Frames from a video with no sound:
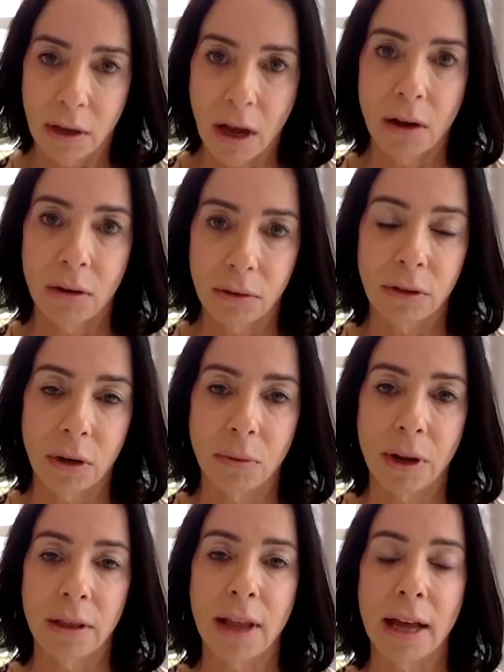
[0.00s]
uh, you know
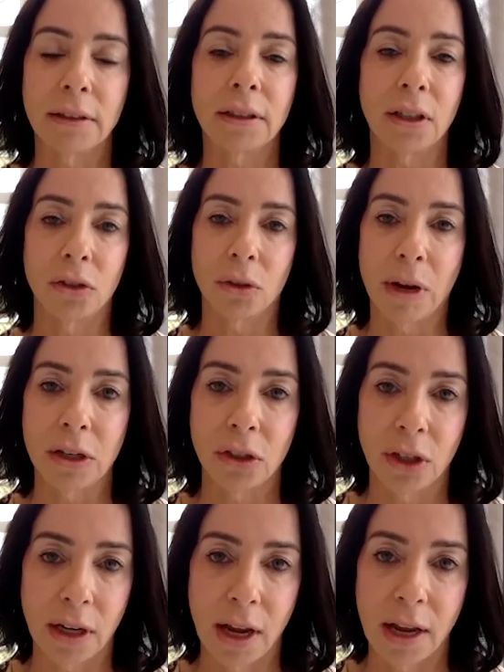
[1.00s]
in that
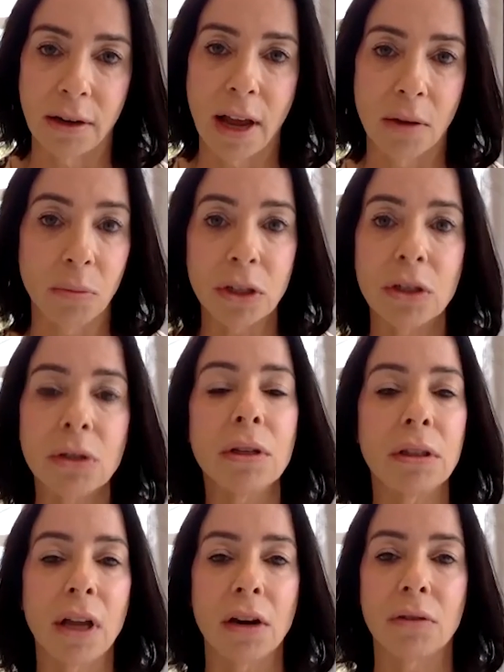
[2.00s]
situation and and we do
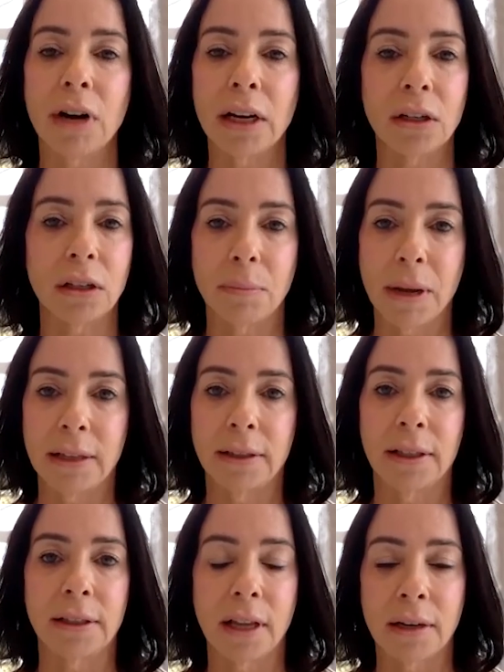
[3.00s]
this on a regular
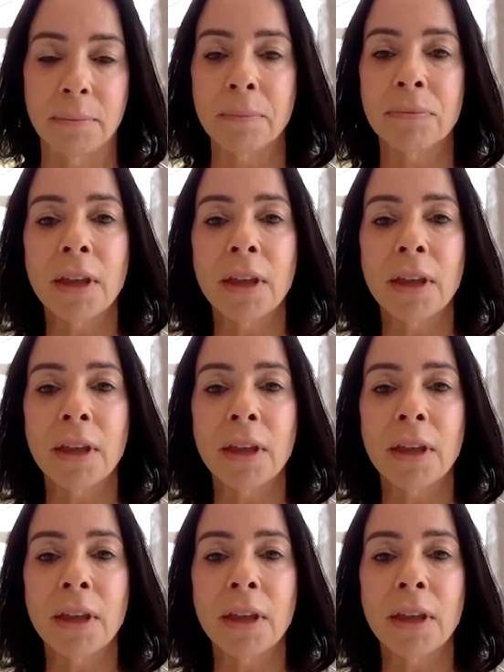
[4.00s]
basis and